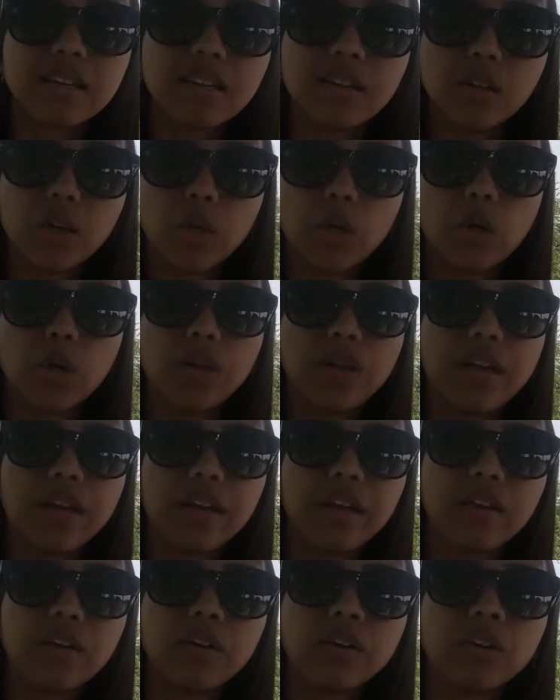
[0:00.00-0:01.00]
You know,
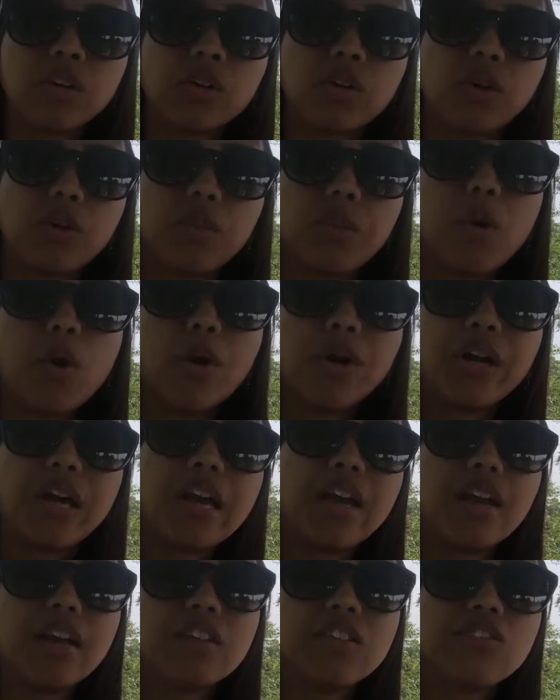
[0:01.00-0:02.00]
like on your
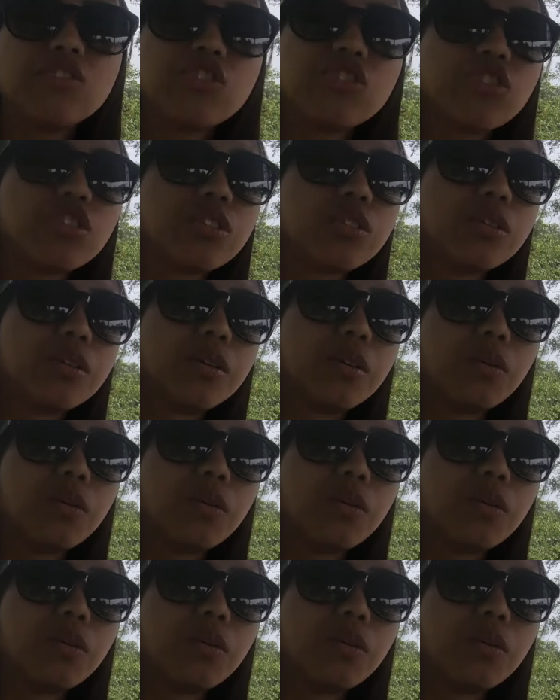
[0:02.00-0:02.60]
mortgage,